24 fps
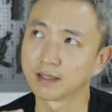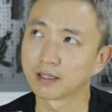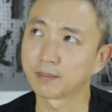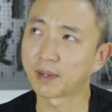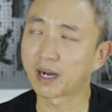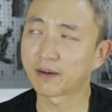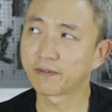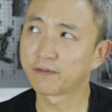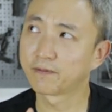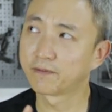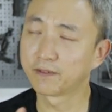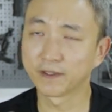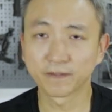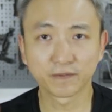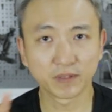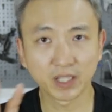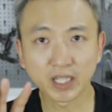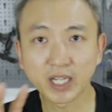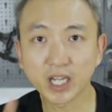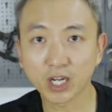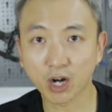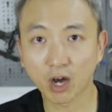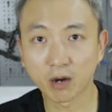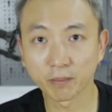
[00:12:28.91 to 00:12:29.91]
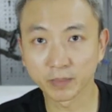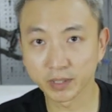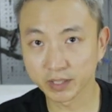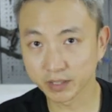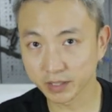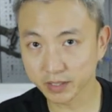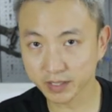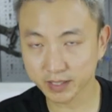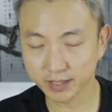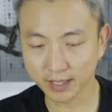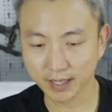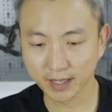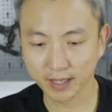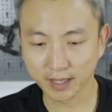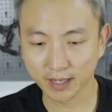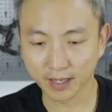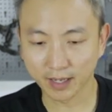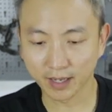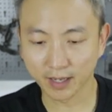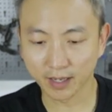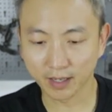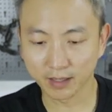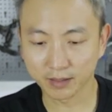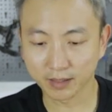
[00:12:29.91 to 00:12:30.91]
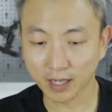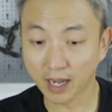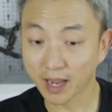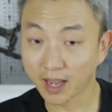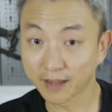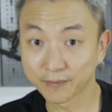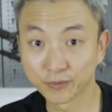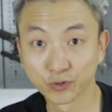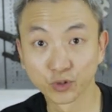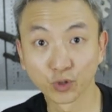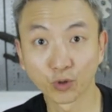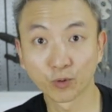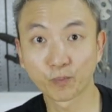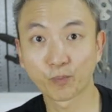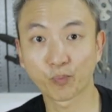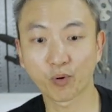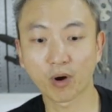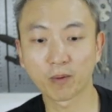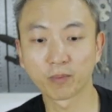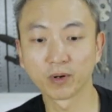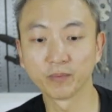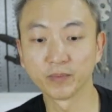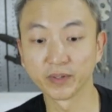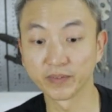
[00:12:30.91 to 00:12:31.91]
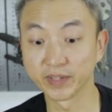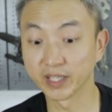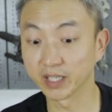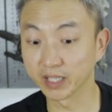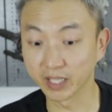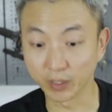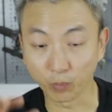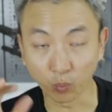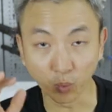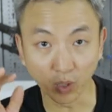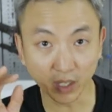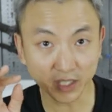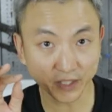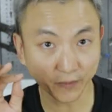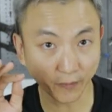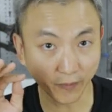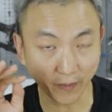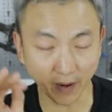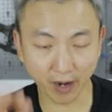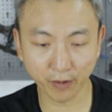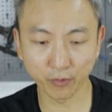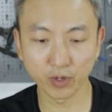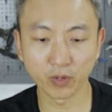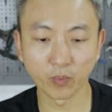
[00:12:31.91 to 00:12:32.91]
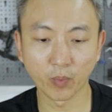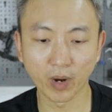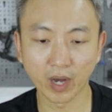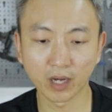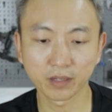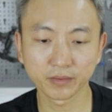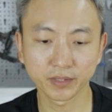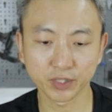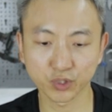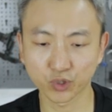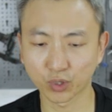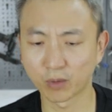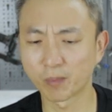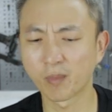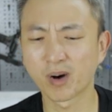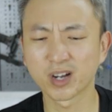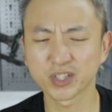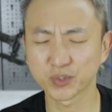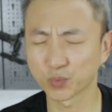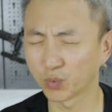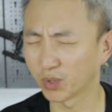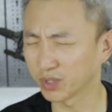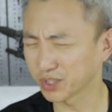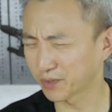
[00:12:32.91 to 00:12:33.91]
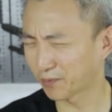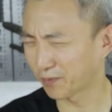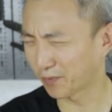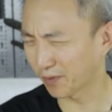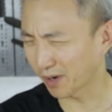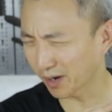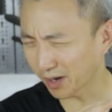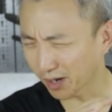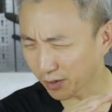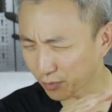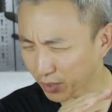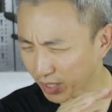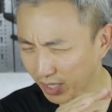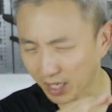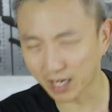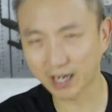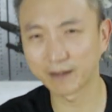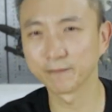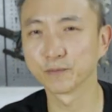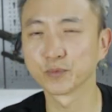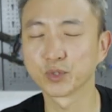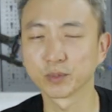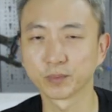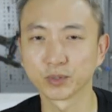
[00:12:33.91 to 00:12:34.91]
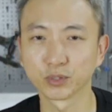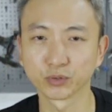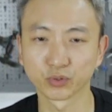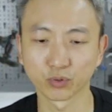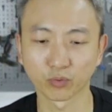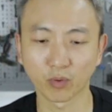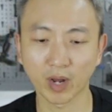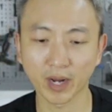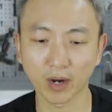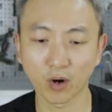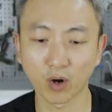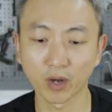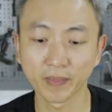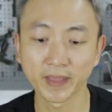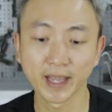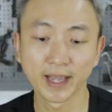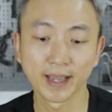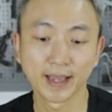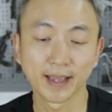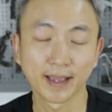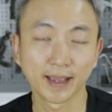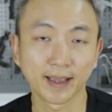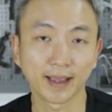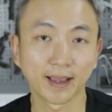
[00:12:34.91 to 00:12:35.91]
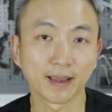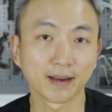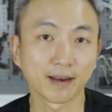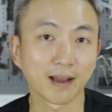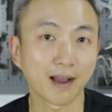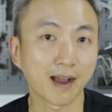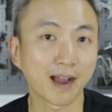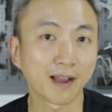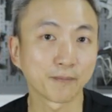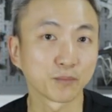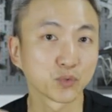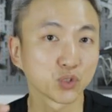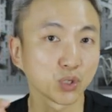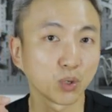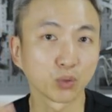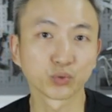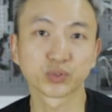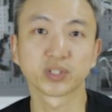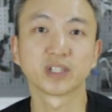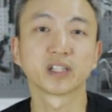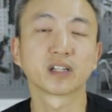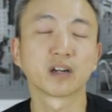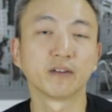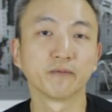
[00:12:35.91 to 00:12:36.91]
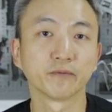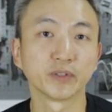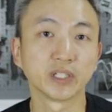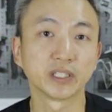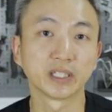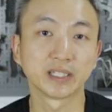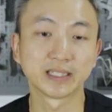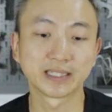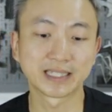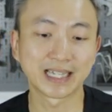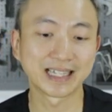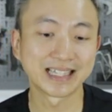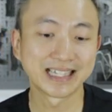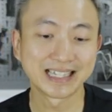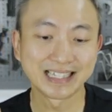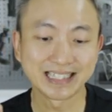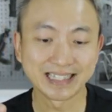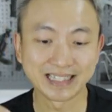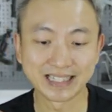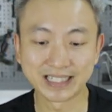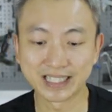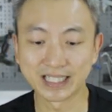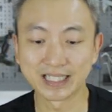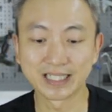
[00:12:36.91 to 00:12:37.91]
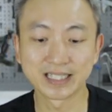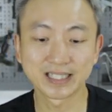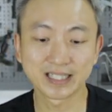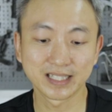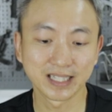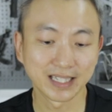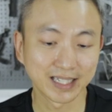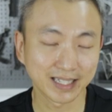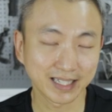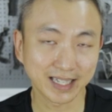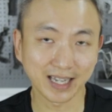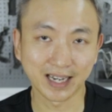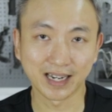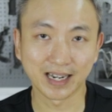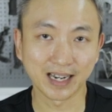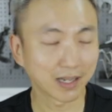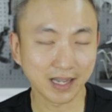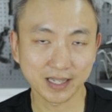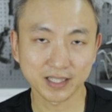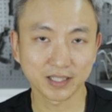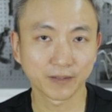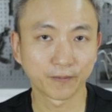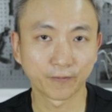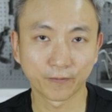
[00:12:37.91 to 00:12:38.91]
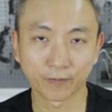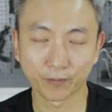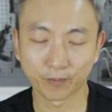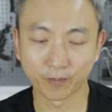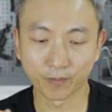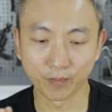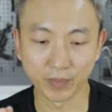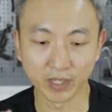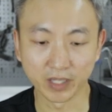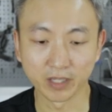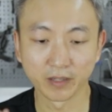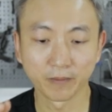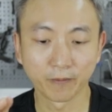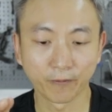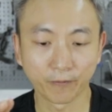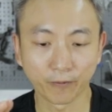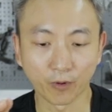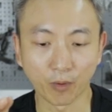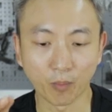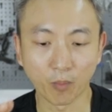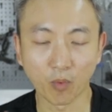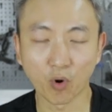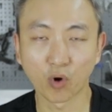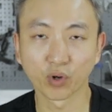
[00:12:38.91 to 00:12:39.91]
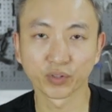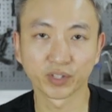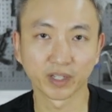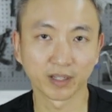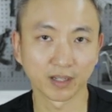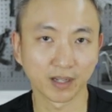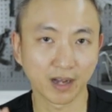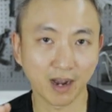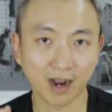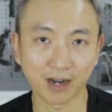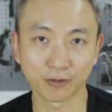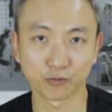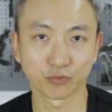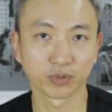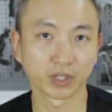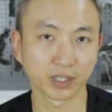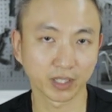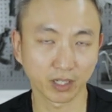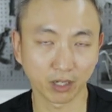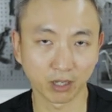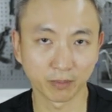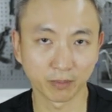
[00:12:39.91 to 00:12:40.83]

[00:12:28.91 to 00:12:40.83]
about 50 kilometers, and I have no problem with it. It works very well. The chamois was very comfortable to ride on, and I'm totally confident that this can last me for more than 100